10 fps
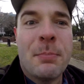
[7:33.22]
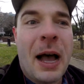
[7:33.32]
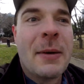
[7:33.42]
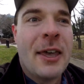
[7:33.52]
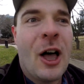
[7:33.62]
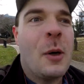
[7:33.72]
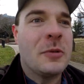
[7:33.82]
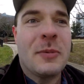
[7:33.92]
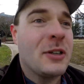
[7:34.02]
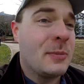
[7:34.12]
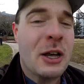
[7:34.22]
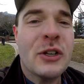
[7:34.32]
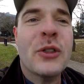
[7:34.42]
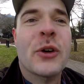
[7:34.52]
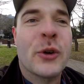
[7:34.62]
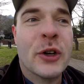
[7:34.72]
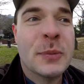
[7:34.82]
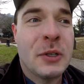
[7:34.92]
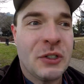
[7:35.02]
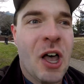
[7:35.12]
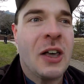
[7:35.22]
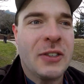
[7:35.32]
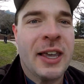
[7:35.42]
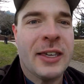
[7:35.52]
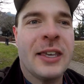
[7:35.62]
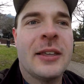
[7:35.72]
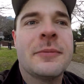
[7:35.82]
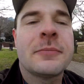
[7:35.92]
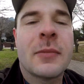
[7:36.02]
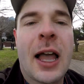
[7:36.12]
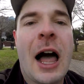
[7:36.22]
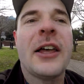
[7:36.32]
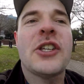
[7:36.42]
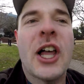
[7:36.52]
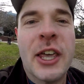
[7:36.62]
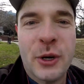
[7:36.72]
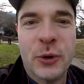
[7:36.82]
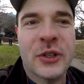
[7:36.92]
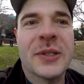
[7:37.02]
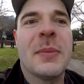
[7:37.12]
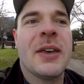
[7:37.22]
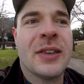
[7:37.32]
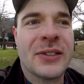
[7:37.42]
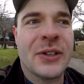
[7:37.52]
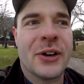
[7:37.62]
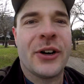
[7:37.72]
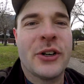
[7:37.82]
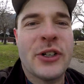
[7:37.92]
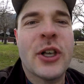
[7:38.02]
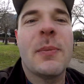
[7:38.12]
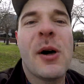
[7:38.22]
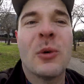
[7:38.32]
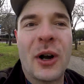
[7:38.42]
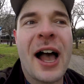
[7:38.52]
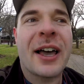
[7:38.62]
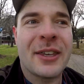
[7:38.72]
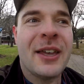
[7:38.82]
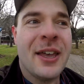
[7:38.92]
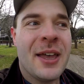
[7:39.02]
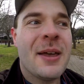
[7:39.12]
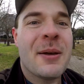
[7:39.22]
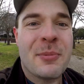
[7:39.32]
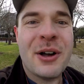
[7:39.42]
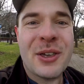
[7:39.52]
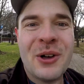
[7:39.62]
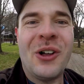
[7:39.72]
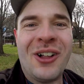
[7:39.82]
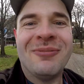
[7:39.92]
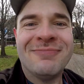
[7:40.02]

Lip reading: Bobby Helms, especially their Christmas songs like "Holly Jolly Christmas" or "Jingle Bell Rock." Pretty cool.